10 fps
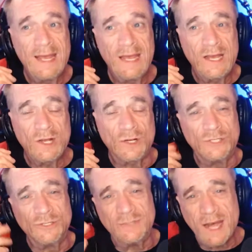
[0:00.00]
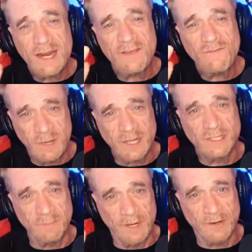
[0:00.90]
Could you not have picked
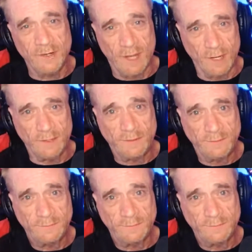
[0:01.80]
a better color?